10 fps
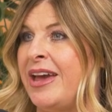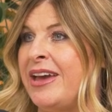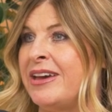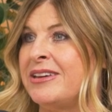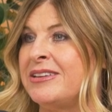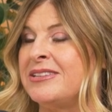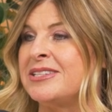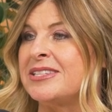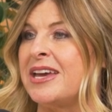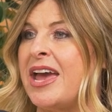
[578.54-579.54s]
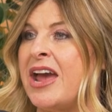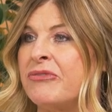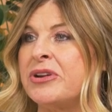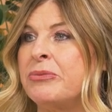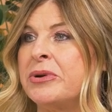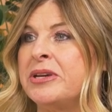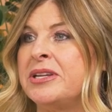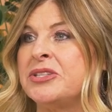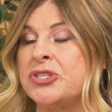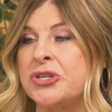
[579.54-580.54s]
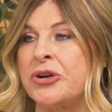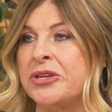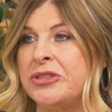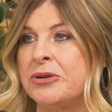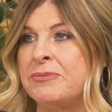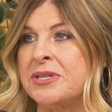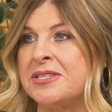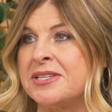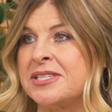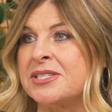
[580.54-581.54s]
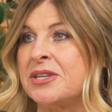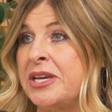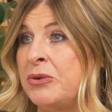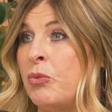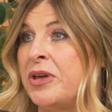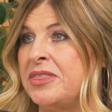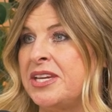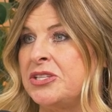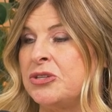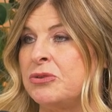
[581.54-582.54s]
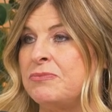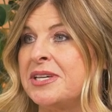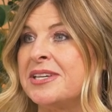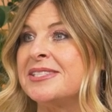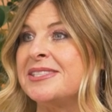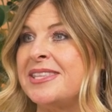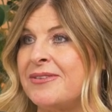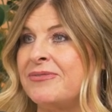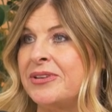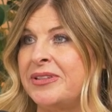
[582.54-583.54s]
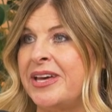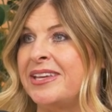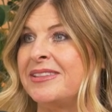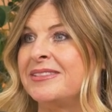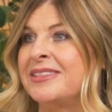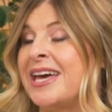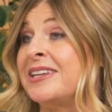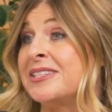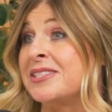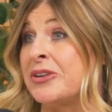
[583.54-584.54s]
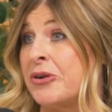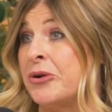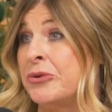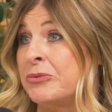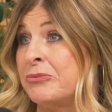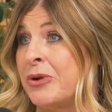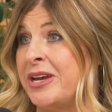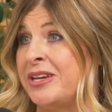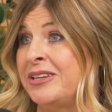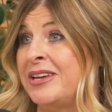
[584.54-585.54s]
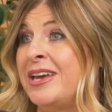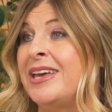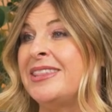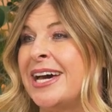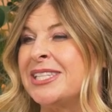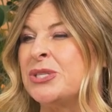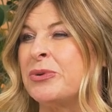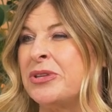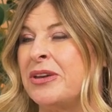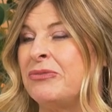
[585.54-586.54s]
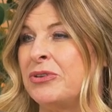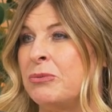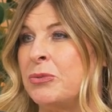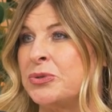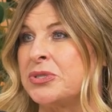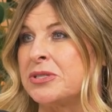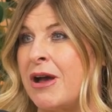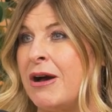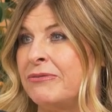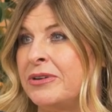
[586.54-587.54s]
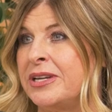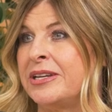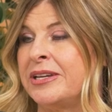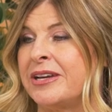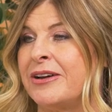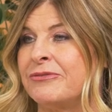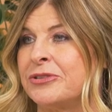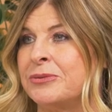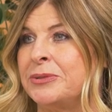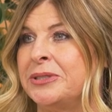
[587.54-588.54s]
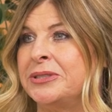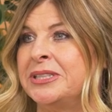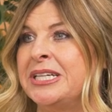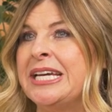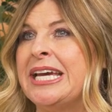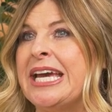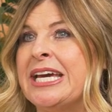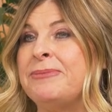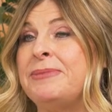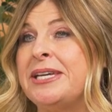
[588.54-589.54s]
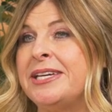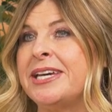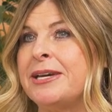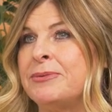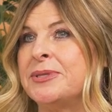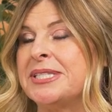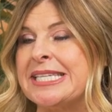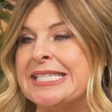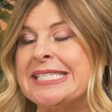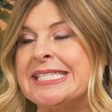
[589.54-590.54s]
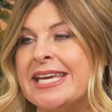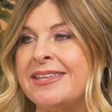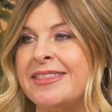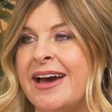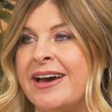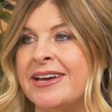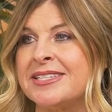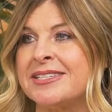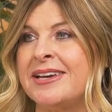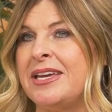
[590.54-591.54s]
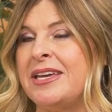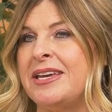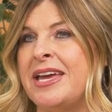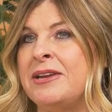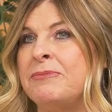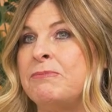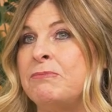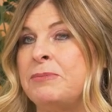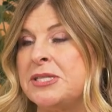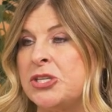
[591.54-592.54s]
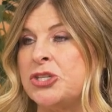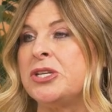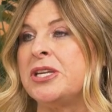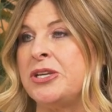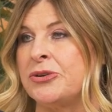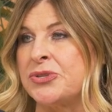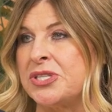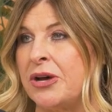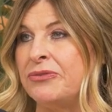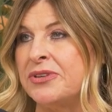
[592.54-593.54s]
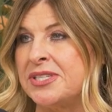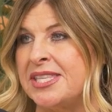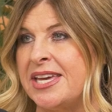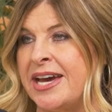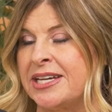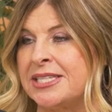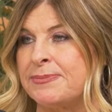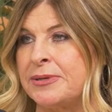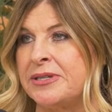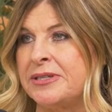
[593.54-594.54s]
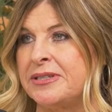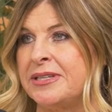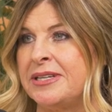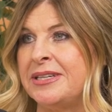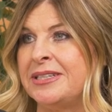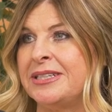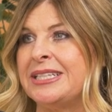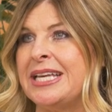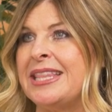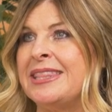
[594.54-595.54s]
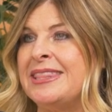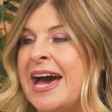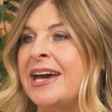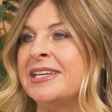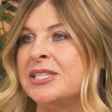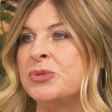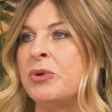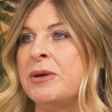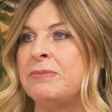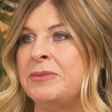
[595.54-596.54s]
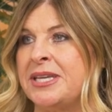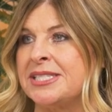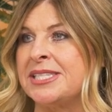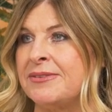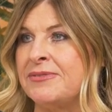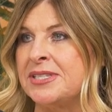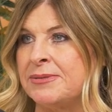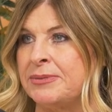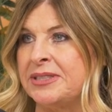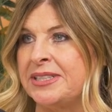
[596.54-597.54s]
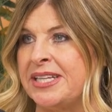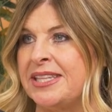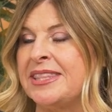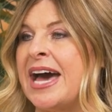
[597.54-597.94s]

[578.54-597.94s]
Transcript: And everyone started their business in what they do because they feel like that is their home, right? That's where they feel most confident and comfortable. And being able to say that and positioning yourself as the expert that is what gets the visibility. Mm-hmm.